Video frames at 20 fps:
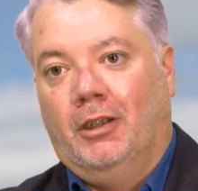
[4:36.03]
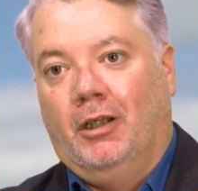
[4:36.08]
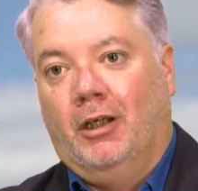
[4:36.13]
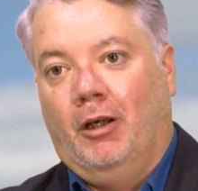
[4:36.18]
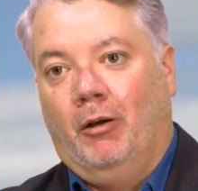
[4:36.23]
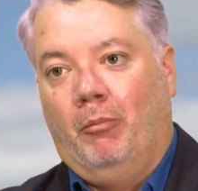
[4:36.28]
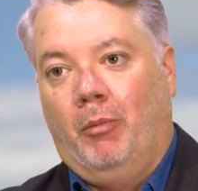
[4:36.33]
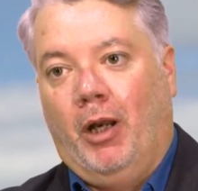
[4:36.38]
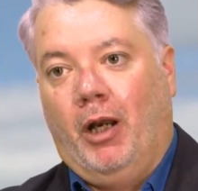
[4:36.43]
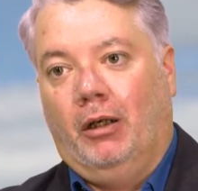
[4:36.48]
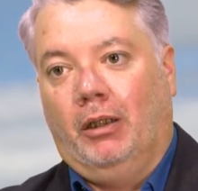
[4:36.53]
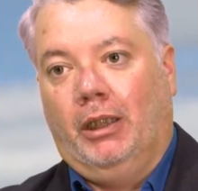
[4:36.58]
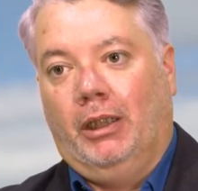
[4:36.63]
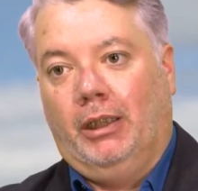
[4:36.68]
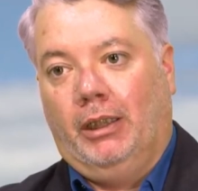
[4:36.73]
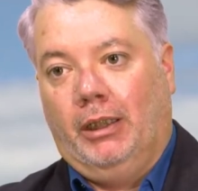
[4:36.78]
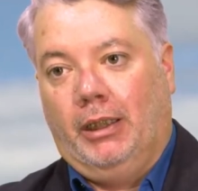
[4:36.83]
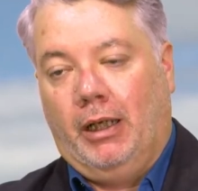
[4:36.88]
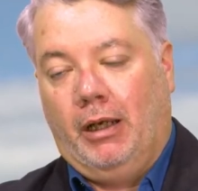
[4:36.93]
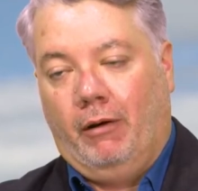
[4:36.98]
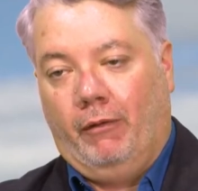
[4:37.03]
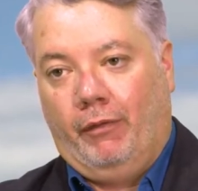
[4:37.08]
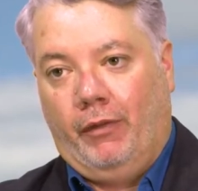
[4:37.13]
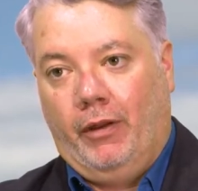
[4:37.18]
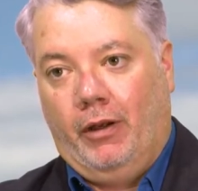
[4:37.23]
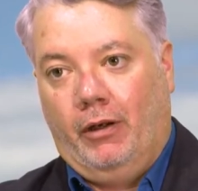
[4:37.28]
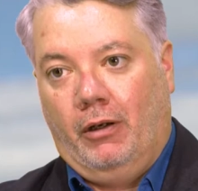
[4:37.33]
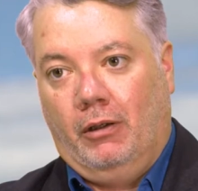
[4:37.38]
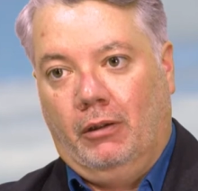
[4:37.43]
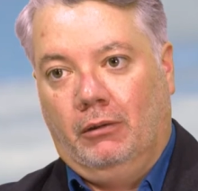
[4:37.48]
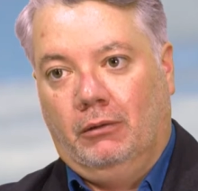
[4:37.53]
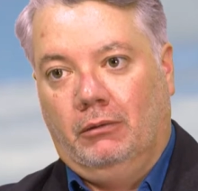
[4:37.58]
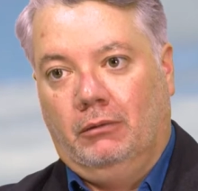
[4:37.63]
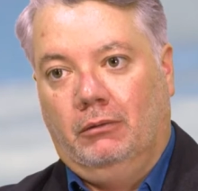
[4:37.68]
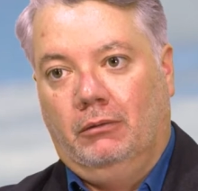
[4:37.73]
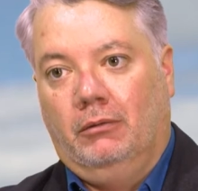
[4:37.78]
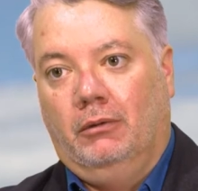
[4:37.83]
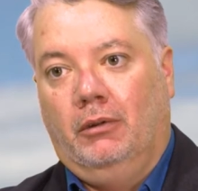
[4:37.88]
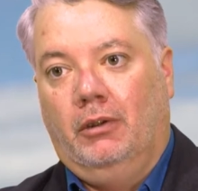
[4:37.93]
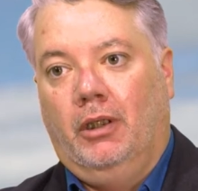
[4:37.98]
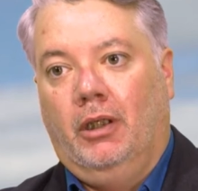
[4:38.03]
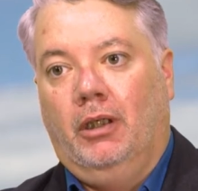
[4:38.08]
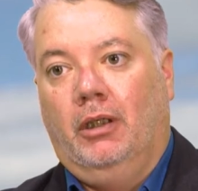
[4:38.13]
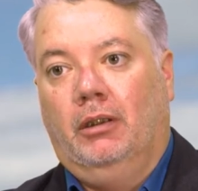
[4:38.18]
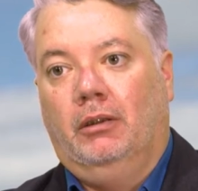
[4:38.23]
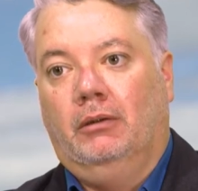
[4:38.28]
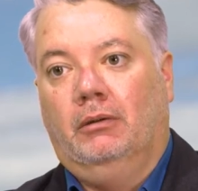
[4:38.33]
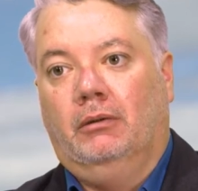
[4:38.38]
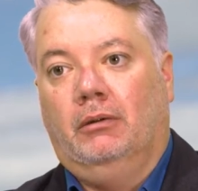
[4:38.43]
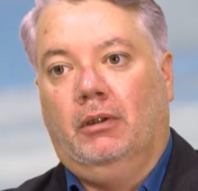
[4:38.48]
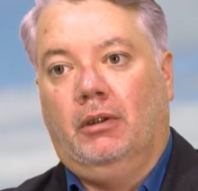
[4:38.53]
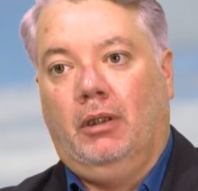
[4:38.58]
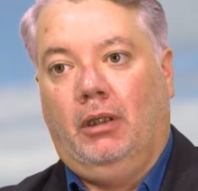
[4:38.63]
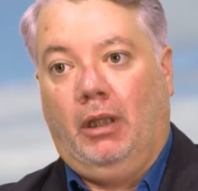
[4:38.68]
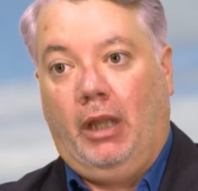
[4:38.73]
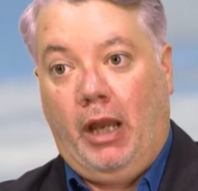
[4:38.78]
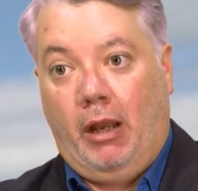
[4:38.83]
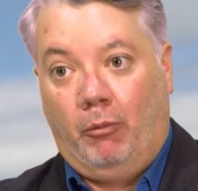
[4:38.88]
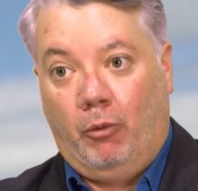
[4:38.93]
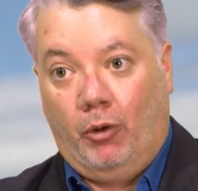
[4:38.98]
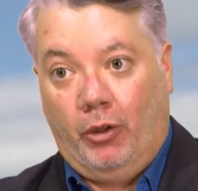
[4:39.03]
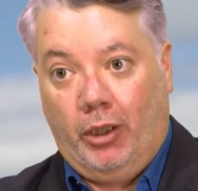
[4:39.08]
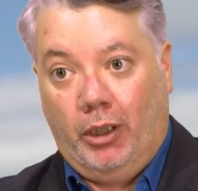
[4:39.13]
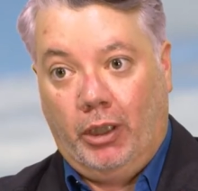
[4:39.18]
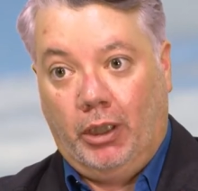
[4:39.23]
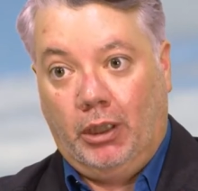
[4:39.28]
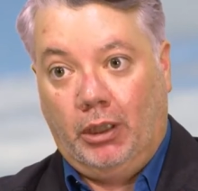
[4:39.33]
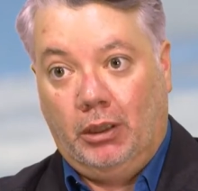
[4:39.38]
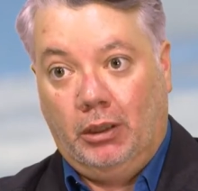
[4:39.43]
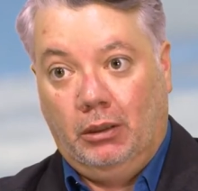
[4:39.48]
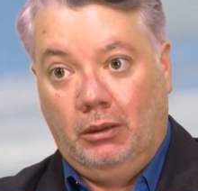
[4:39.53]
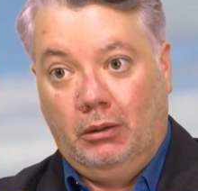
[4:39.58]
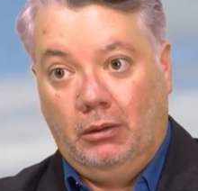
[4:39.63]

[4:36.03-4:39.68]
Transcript: about getting out there and collaborating.